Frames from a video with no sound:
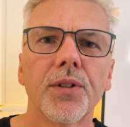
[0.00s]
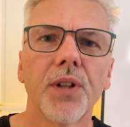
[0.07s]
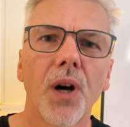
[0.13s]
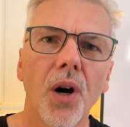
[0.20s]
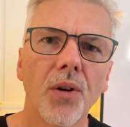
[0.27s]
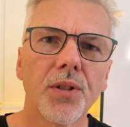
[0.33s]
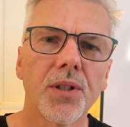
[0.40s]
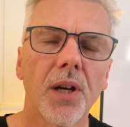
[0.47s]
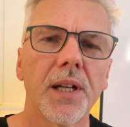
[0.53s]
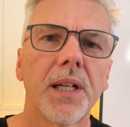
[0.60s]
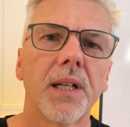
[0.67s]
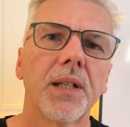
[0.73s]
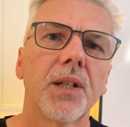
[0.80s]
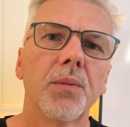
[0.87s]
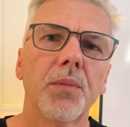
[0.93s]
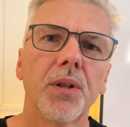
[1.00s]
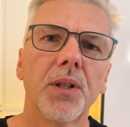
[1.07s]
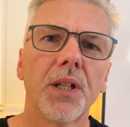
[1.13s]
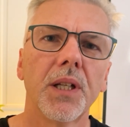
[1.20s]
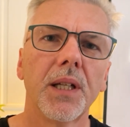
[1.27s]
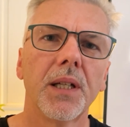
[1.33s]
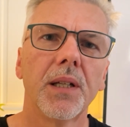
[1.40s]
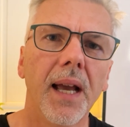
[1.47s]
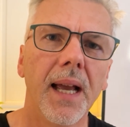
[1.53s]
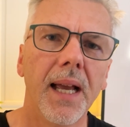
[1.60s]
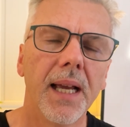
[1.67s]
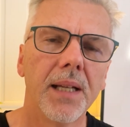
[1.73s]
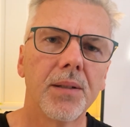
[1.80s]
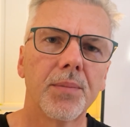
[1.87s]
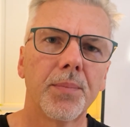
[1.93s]
the whole cycling community.
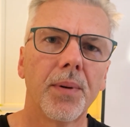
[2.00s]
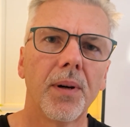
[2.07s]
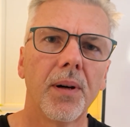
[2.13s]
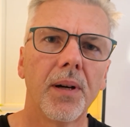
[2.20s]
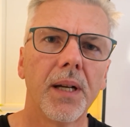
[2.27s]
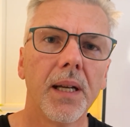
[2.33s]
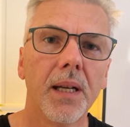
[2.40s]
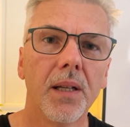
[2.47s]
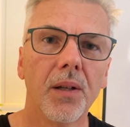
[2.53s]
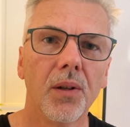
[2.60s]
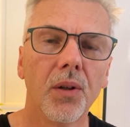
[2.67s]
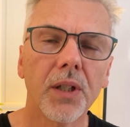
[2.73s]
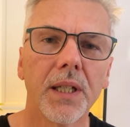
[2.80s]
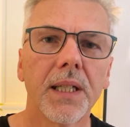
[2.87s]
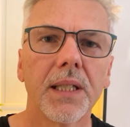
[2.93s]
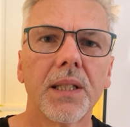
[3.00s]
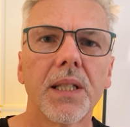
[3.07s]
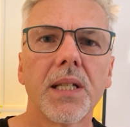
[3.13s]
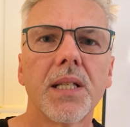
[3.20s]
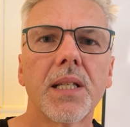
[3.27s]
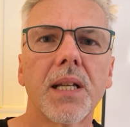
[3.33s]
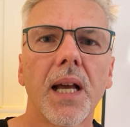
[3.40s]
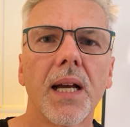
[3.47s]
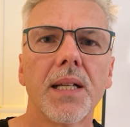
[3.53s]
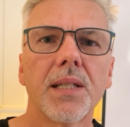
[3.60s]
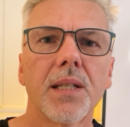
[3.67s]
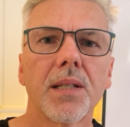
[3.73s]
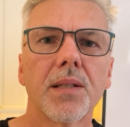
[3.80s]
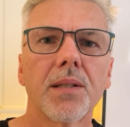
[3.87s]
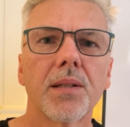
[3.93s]
And by looking at these
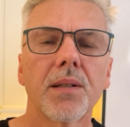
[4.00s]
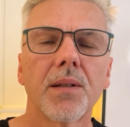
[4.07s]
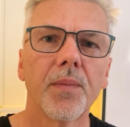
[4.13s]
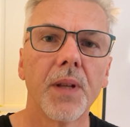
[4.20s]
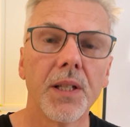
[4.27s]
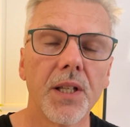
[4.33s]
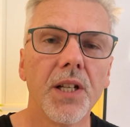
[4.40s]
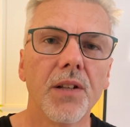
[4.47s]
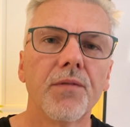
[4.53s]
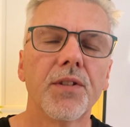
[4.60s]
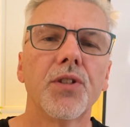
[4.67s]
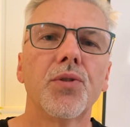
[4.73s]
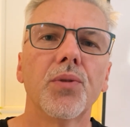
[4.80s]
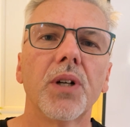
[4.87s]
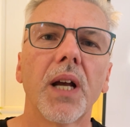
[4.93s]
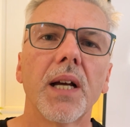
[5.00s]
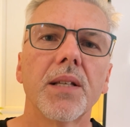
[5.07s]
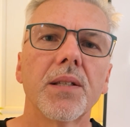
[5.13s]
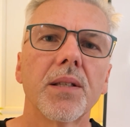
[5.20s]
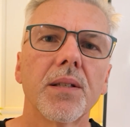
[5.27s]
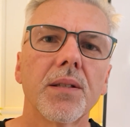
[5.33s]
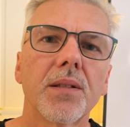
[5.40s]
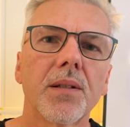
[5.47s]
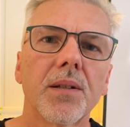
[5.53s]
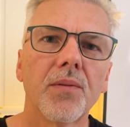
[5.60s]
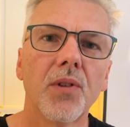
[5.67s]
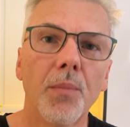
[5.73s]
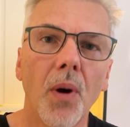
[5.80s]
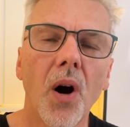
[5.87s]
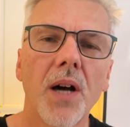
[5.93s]
cases, these individual cases,
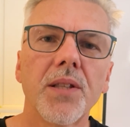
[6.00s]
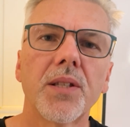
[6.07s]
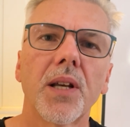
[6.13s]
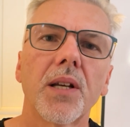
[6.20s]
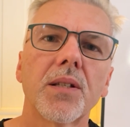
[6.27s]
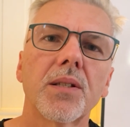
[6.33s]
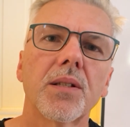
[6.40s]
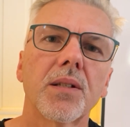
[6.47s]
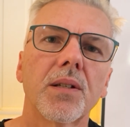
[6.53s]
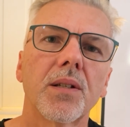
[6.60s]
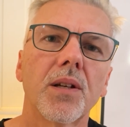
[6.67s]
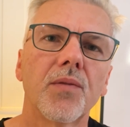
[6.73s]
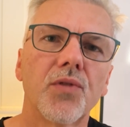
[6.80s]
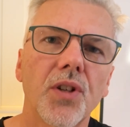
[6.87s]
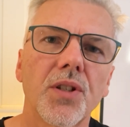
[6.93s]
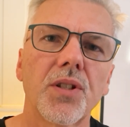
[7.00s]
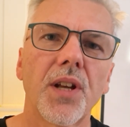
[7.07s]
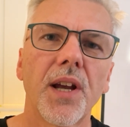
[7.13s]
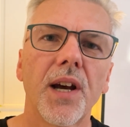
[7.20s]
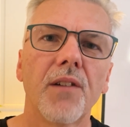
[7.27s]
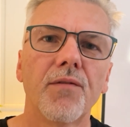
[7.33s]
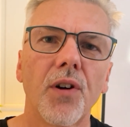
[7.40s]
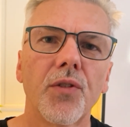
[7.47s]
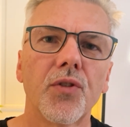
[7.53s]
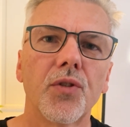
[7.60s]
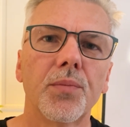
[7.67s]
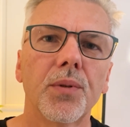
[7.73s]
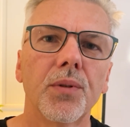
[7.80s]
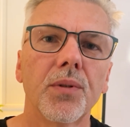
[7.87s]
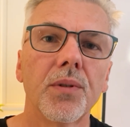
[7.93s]
reminds us of just how
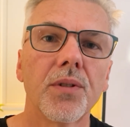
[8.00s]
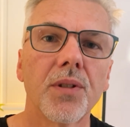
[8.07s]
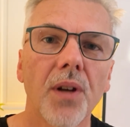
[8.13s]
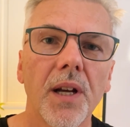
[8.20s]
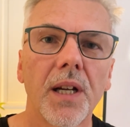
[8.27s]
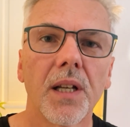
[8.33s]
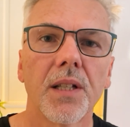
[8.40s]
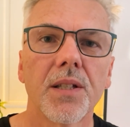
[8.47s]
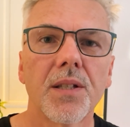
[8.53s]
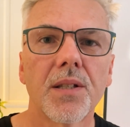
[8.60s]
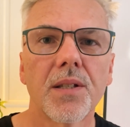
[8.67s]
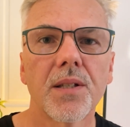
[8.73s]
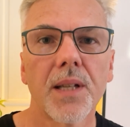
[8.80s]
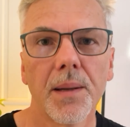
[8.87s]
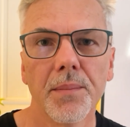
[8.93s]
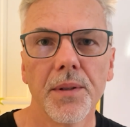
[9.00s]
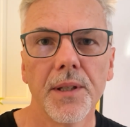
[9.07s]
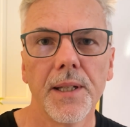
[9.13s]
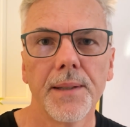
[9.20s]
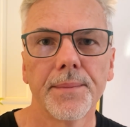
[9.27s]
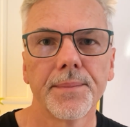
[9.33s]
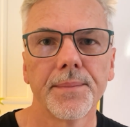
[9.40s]
vulnerable cyclists can be.